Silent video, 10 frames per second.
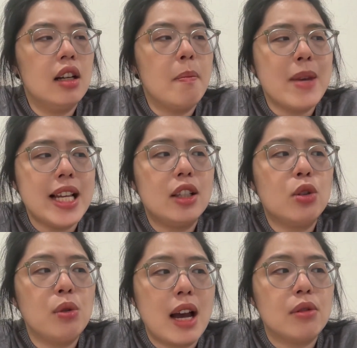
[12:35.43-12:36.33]
mid
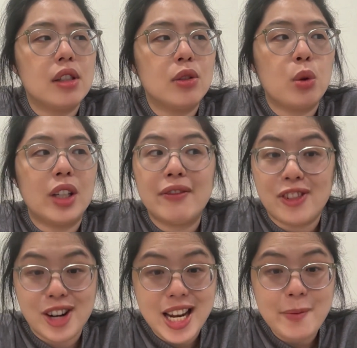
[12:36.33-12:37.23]

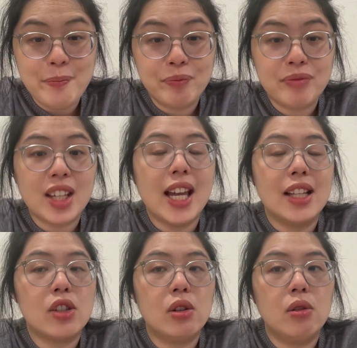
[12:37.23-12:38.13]
2023. And
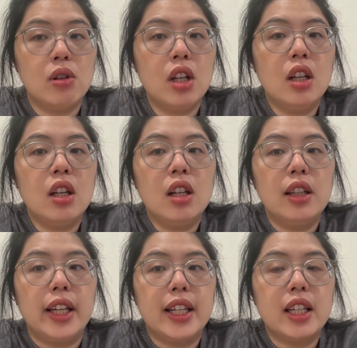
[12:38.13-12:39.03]
so
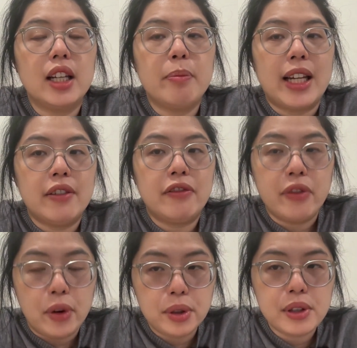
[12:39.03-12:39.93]
like by the
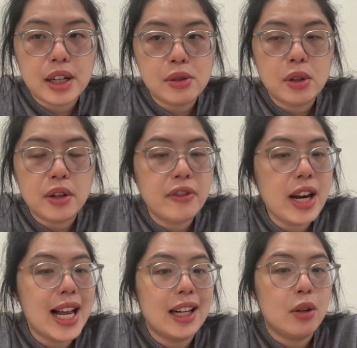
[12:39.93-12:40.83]
fall 2023,
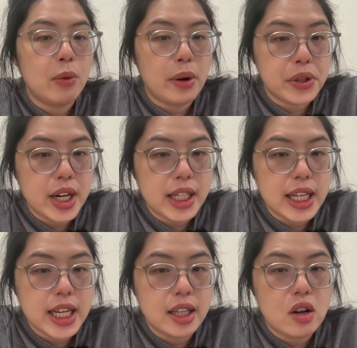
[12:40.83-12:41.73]
I had a very good
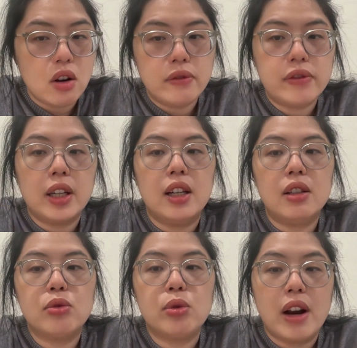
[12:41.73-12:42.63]
idea of
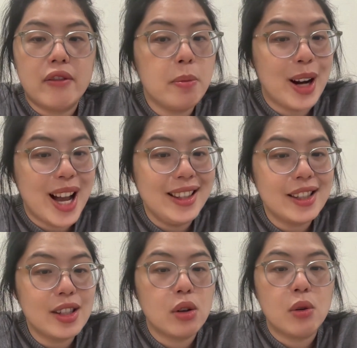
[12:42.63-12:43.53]
the travel plans.
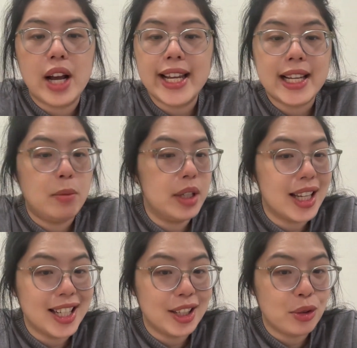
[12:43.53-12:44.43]
So I
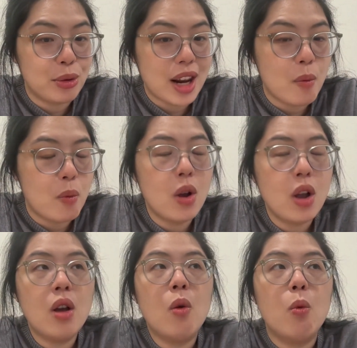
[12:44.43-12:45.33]
communicated to them
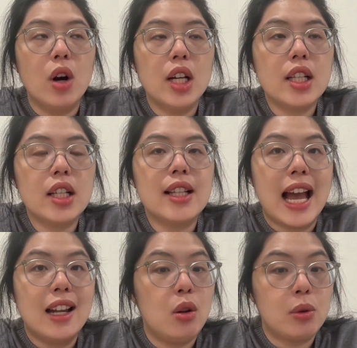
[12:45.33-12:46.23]
what
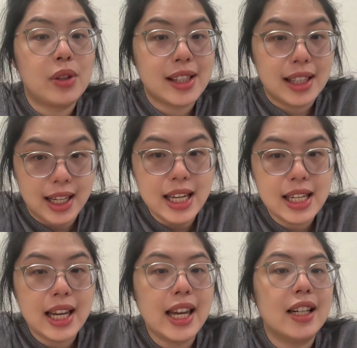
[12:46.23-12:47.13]
that looks like
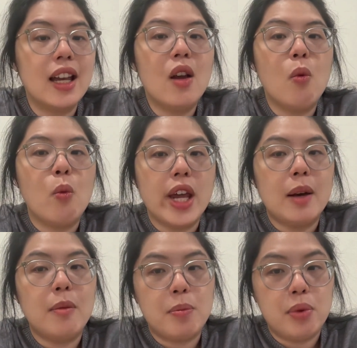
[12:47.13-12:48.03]
and when
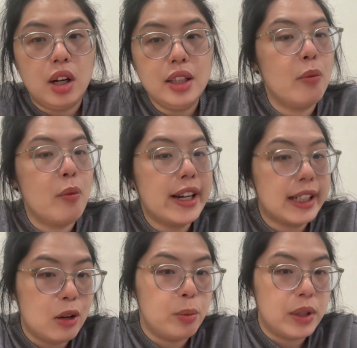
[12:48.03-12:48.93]
I'm abroad, when
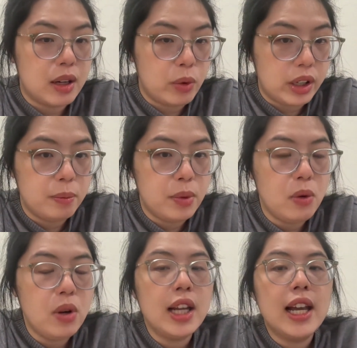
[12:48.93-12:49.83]
I will be
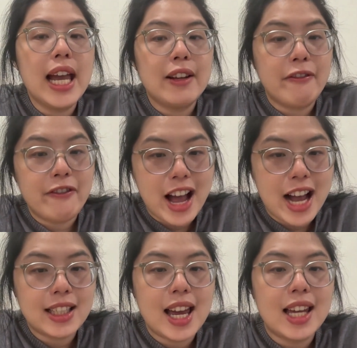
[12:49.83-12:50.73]
available, and the
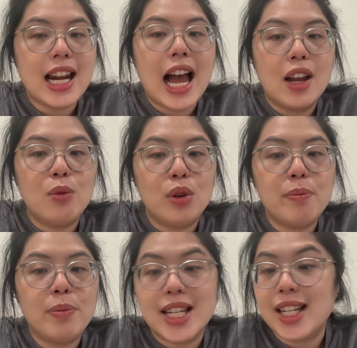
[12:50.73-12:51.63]
fact that I would
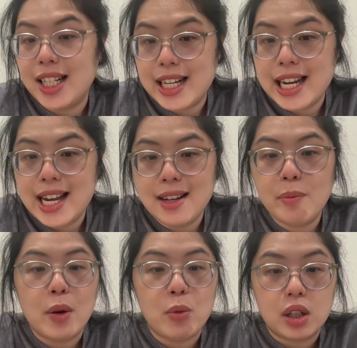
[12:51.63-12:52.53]
be cutting down
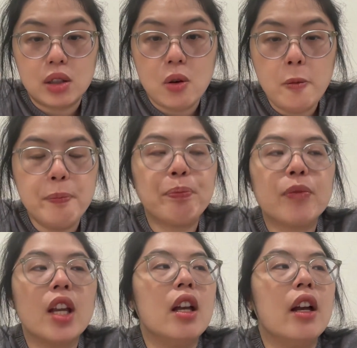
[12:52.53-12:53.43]
my workload.
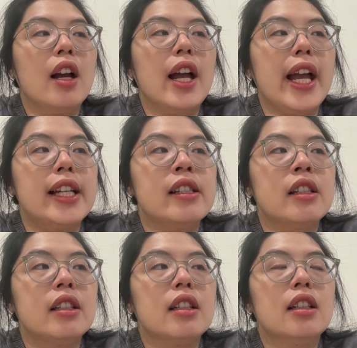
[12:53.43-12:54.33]
And
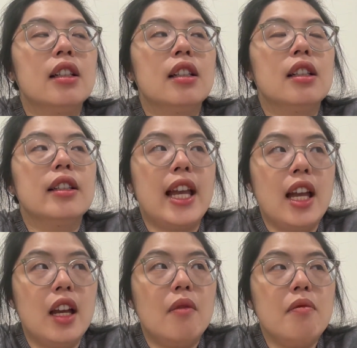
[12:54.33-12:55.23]

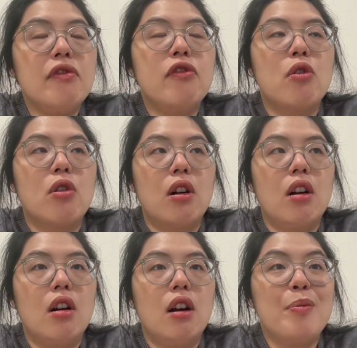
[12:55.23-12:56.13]
then
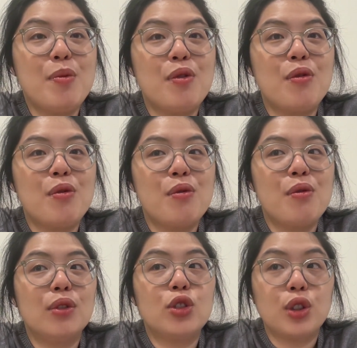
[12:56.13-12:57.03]
for people who
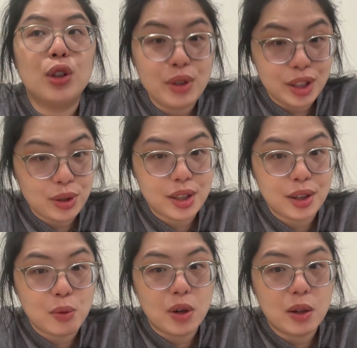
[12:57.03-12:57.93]
show interest
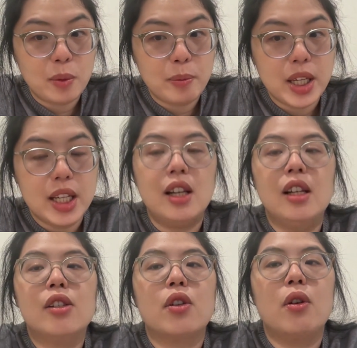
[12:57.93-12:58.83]
to work with me,
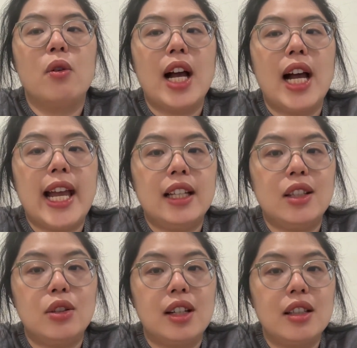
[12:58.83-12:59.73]
so I had
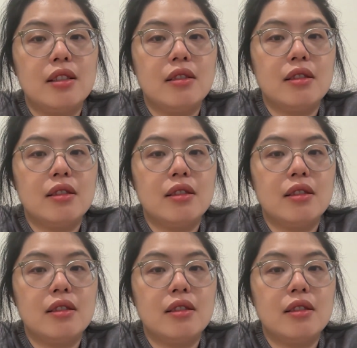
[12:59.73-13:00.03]
done,